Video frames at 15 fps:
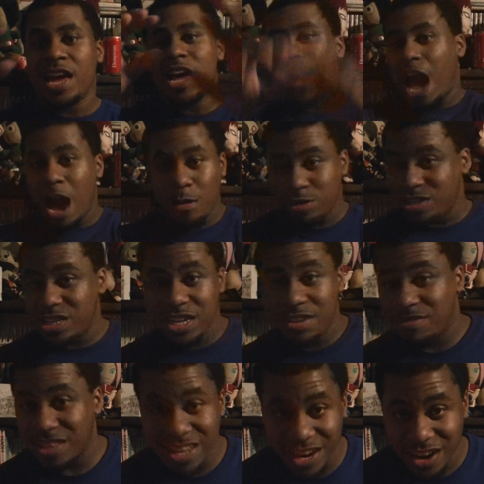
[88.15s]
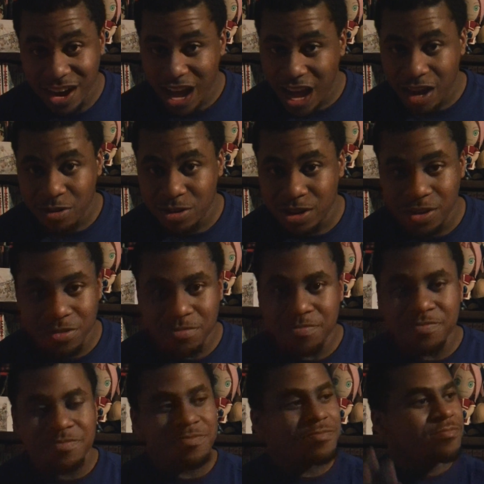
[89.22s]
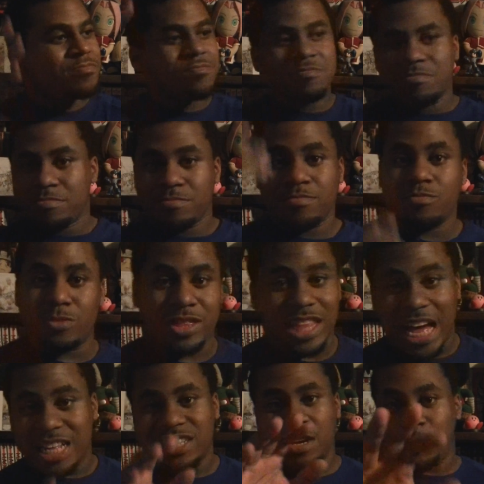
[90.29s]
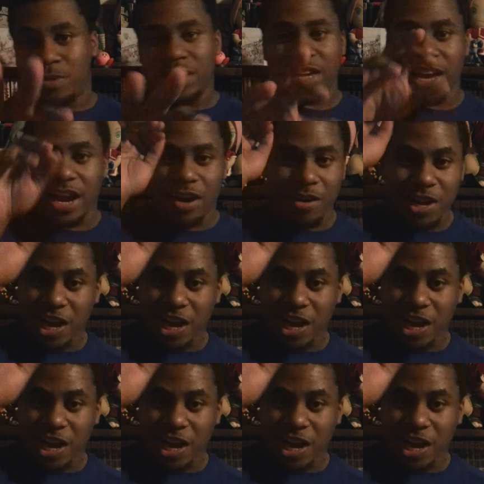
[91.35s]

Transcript: How is she even there? I don't know that's up in the air.